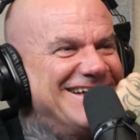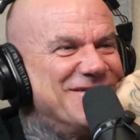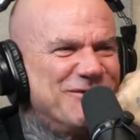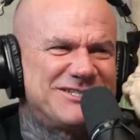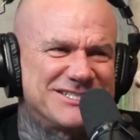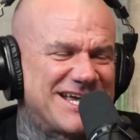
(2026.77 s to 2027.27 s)

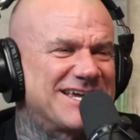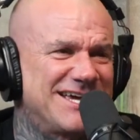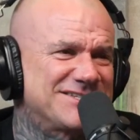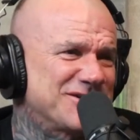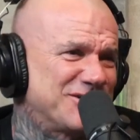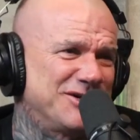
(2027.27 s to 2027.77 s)
Which is, I
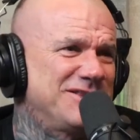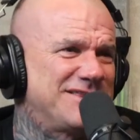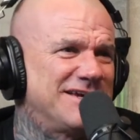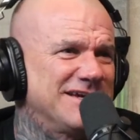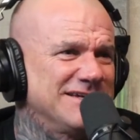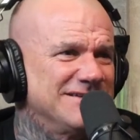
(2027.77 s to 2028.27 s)
guess, a good
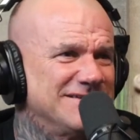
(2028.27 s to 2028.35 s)
thing.